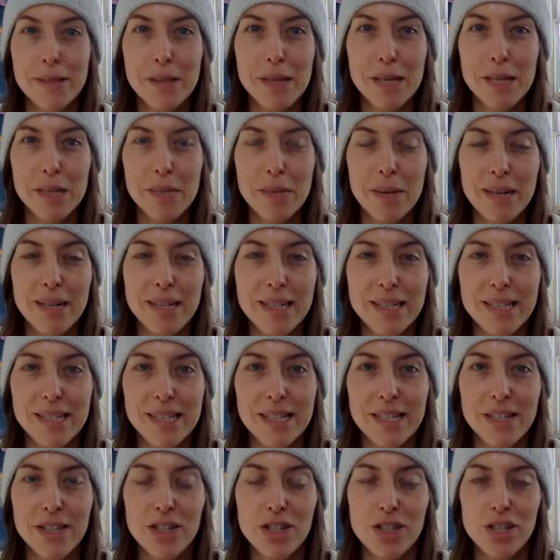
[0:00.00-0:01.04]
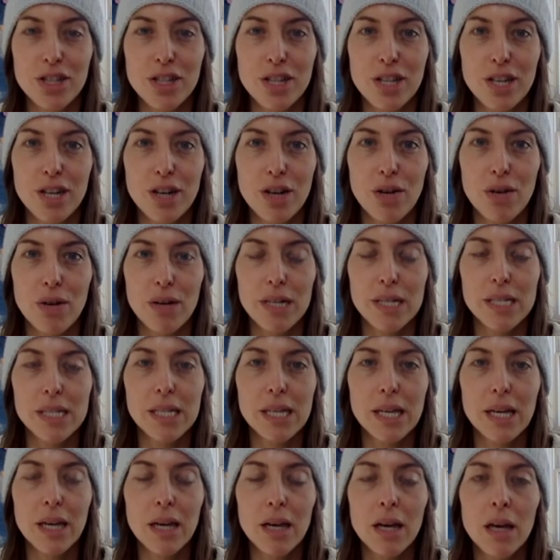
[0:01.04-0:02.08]
expectancy is just
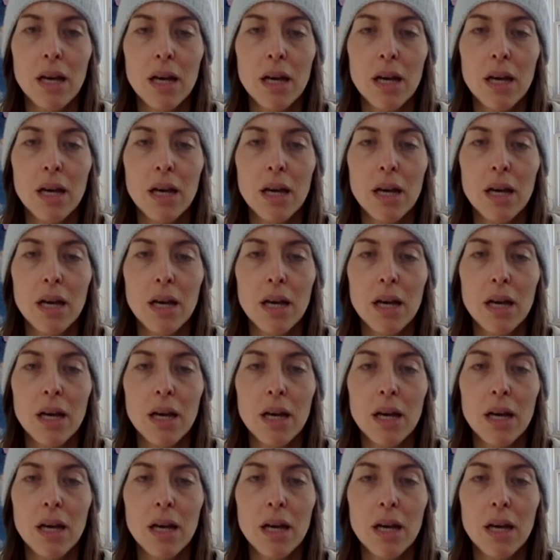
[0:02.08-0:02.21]
increasing,